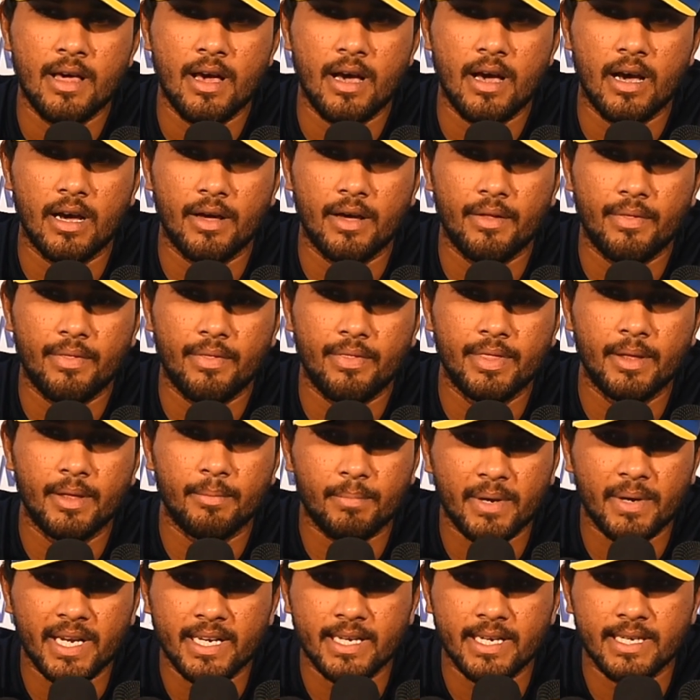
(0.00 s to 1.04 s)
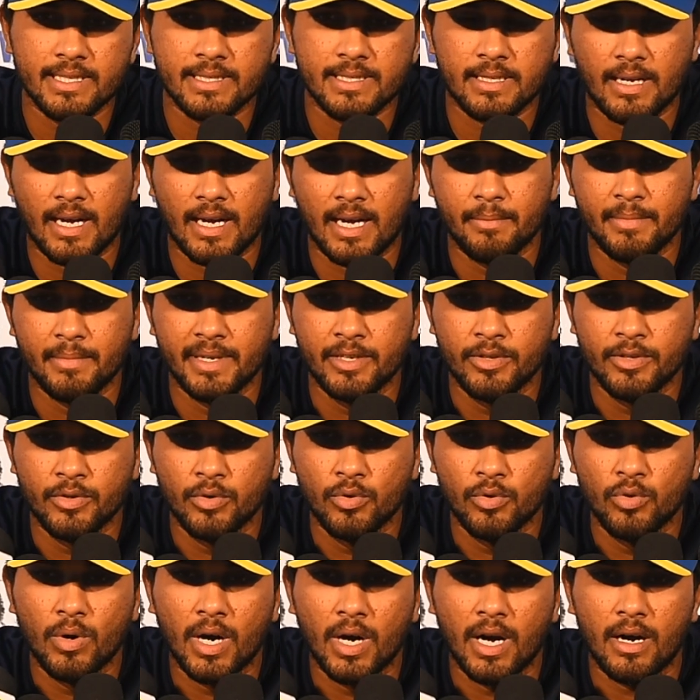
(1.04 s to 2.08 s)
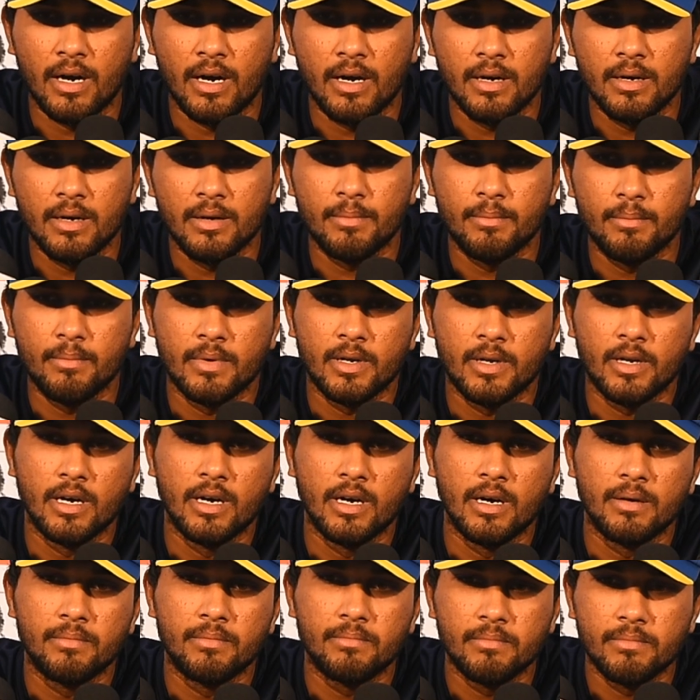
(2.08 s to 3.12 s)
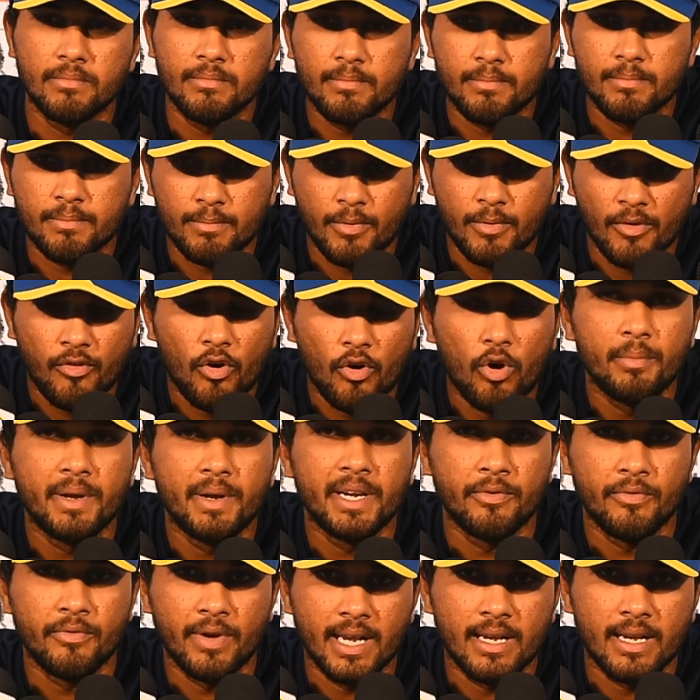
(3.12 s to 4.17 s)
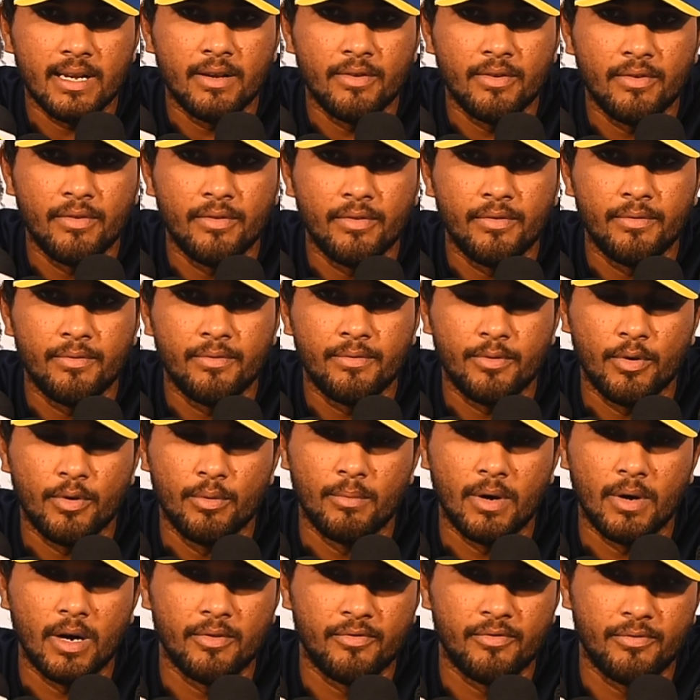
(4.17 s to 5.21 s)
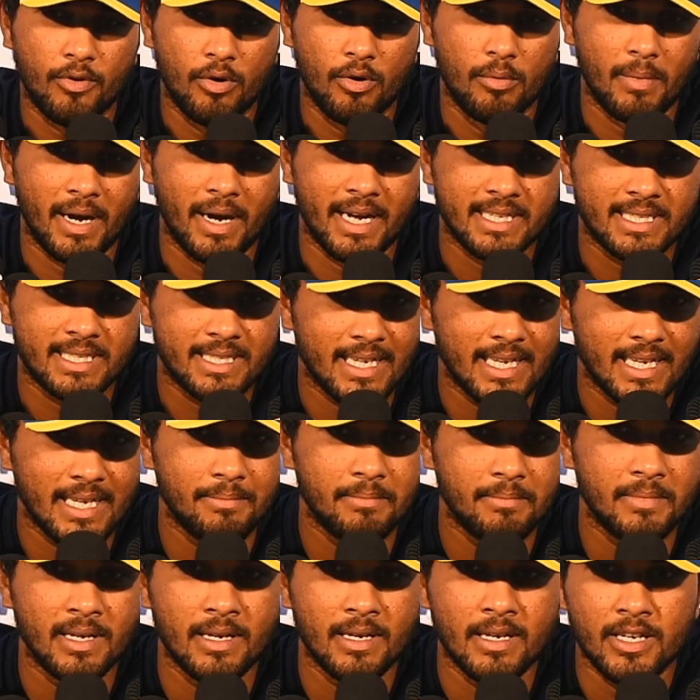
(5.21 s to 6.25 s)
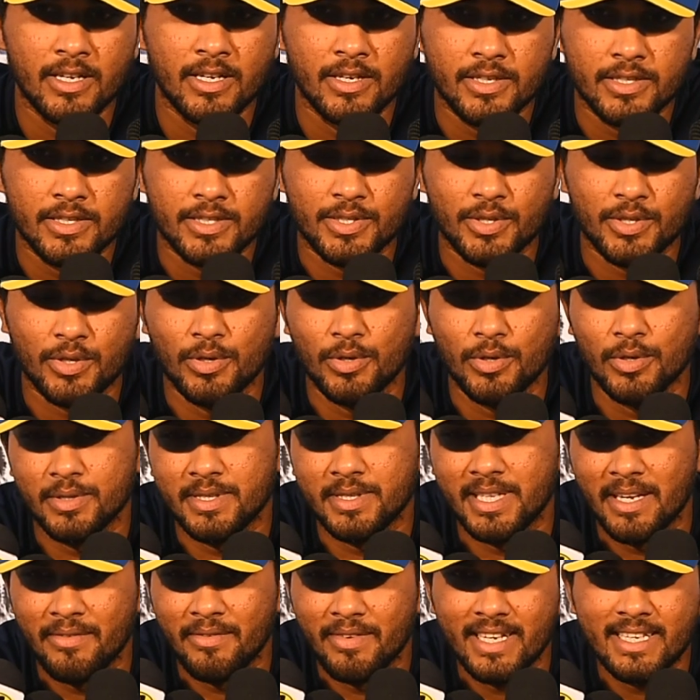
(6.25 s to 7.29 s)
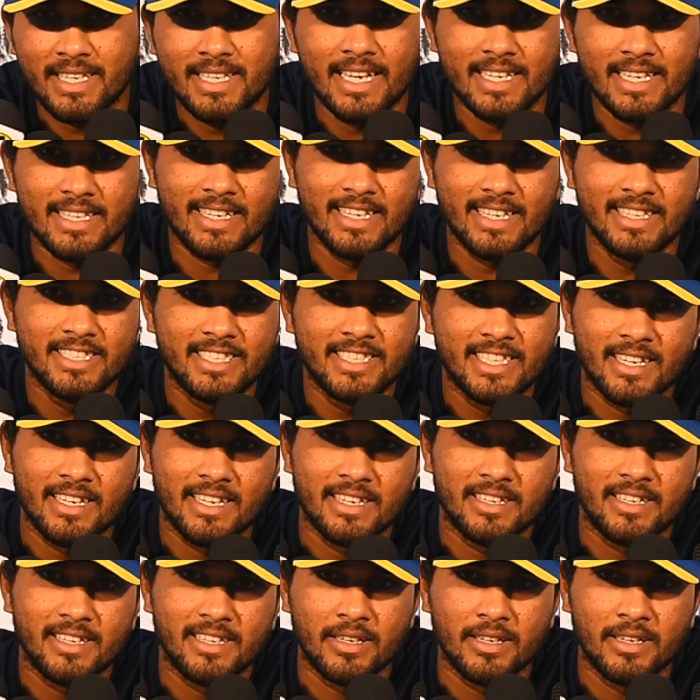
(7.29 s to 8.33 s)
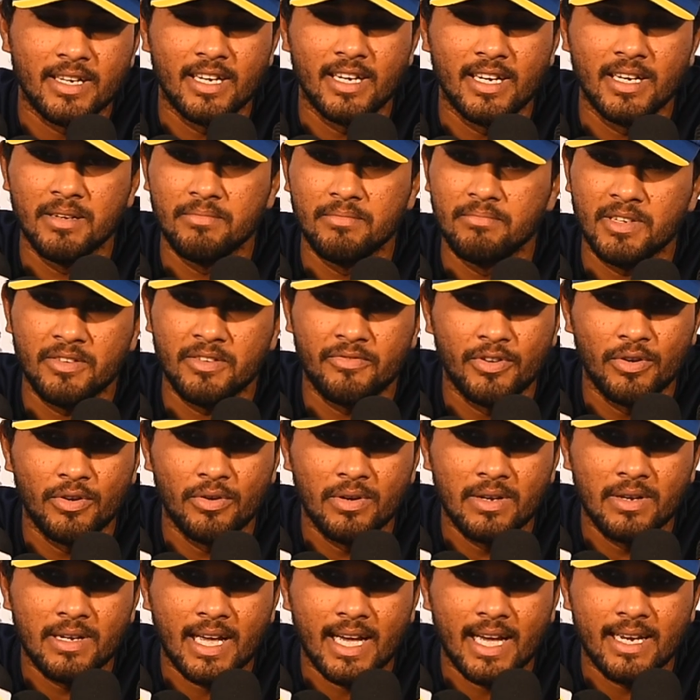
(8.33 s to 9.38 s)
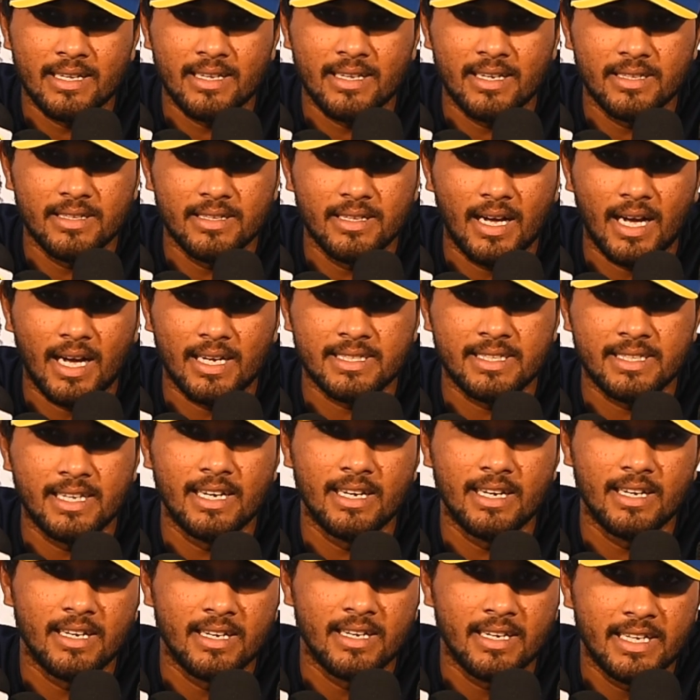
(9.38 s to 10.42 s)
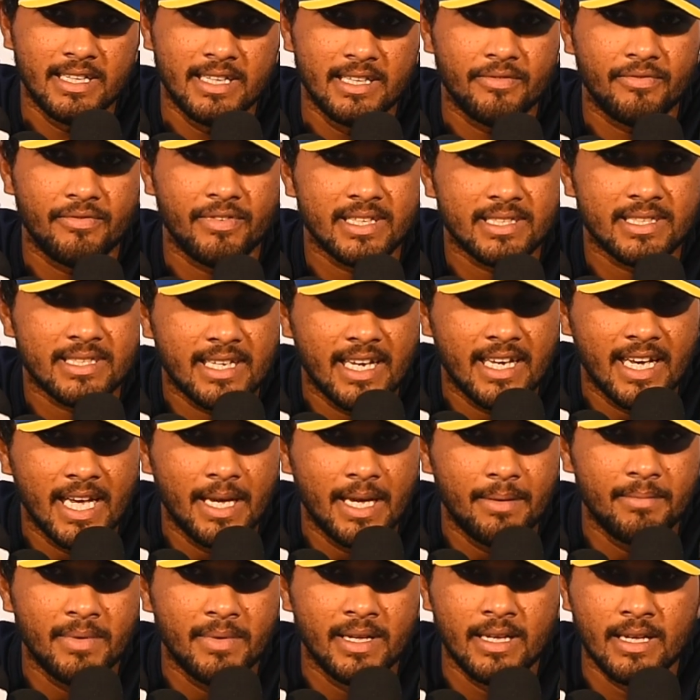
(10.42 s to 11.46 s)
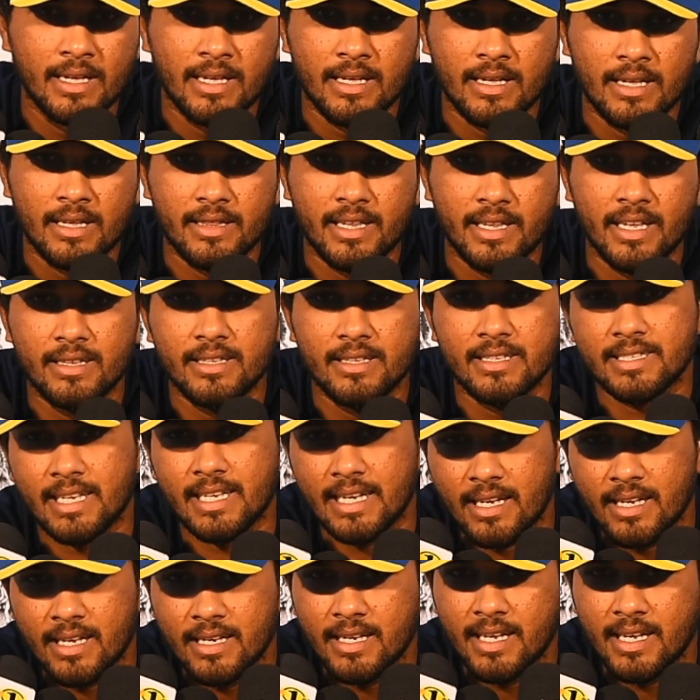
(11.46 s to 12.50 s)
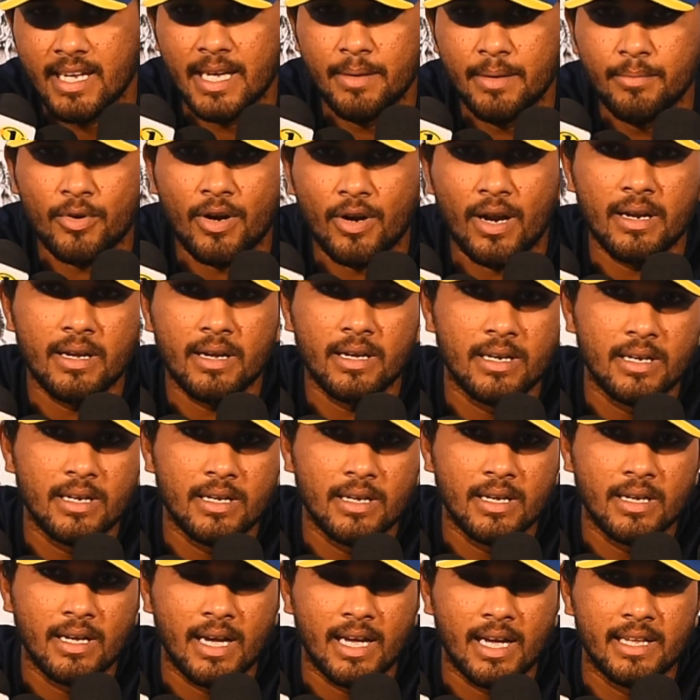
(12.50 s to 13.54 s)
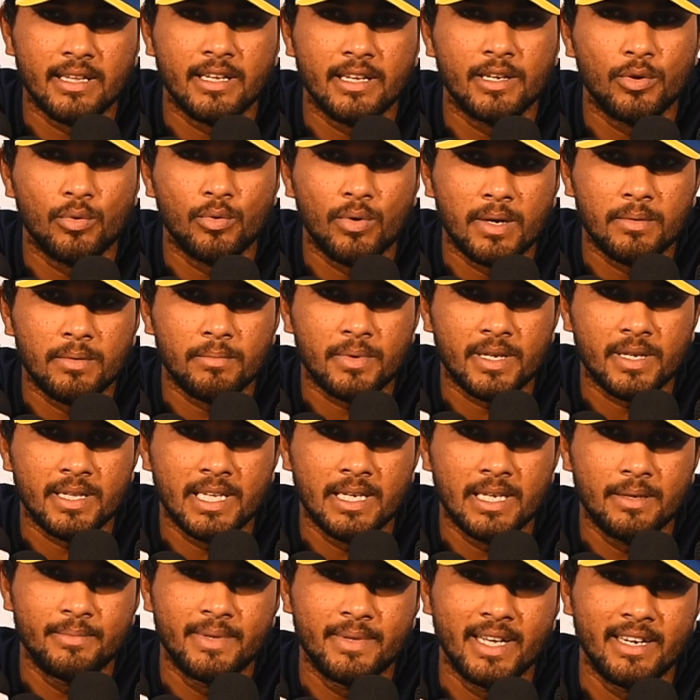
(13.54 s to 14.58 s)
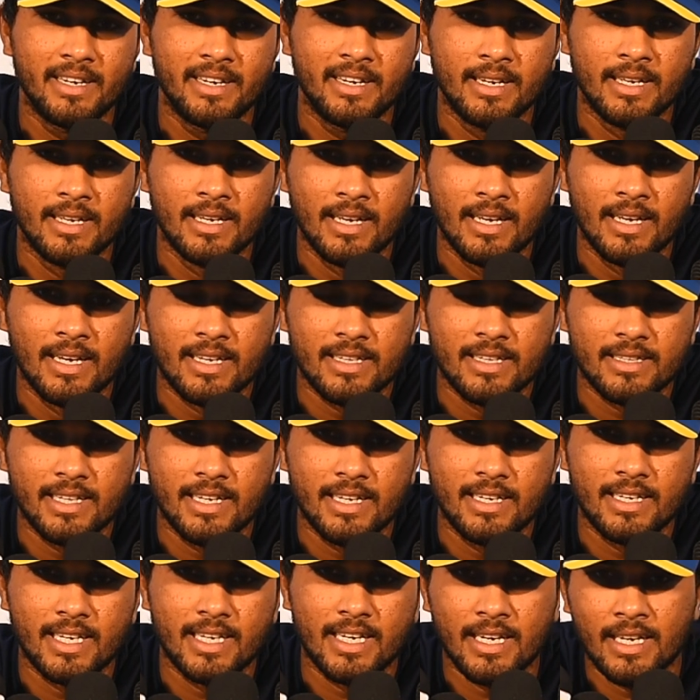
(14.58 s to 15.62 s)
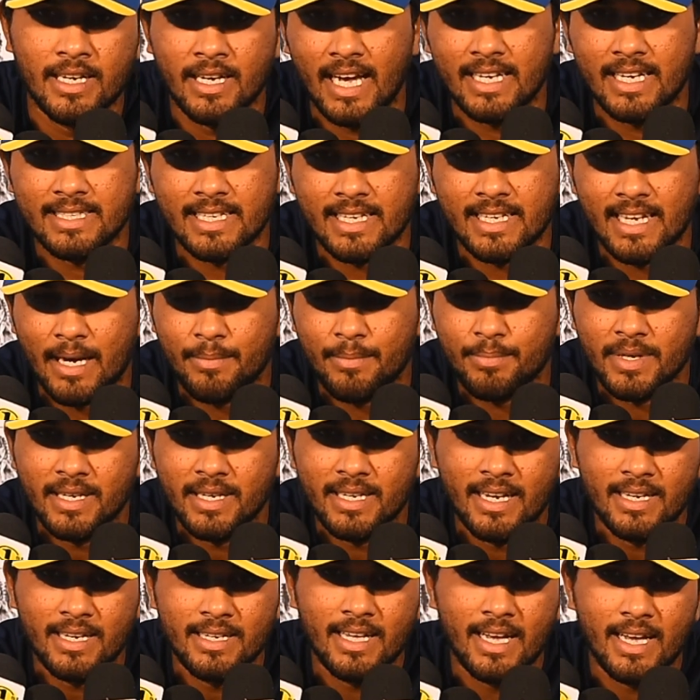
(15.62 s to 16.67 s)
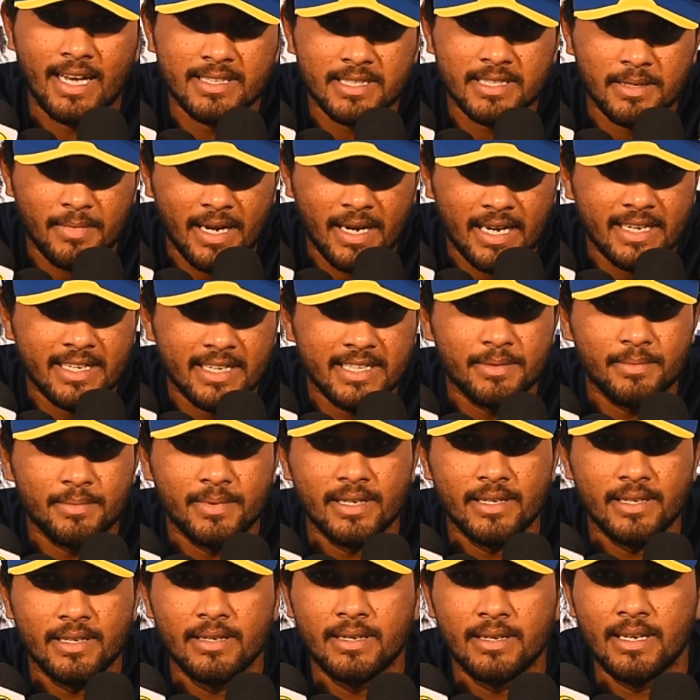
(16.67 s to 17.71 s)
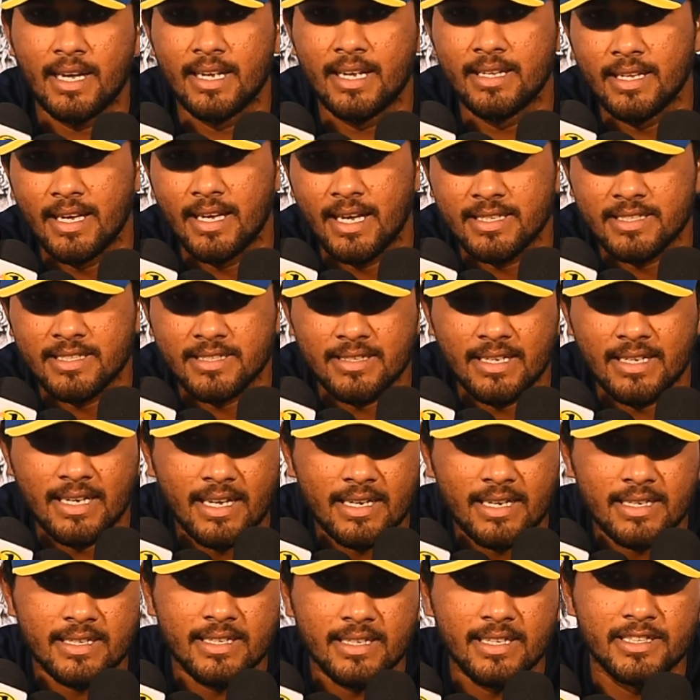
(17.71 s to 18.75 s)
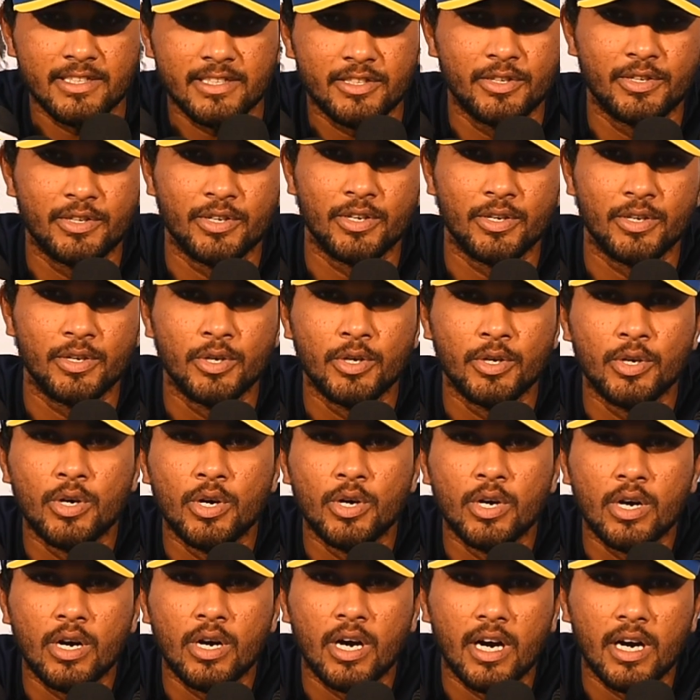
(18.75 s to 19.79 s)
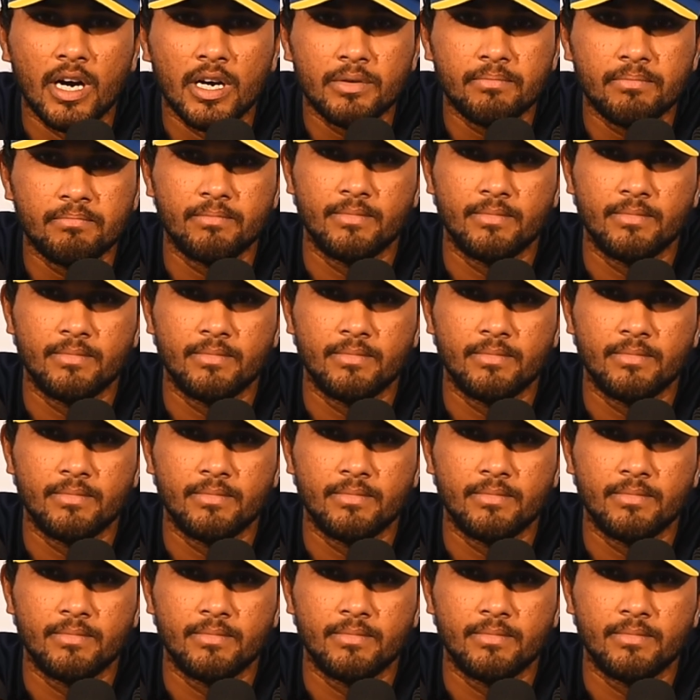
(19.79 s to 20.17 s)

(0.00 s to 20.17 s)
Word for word: uh, the players, I mean, who are uh, performing well for, uh, for my team, so they will get injured. if you look at Asela in the first game, then the second game Rangana and then Nuwan Pradeep. Then, then uh, as a captain and as a management and as a selectors, you know, uh,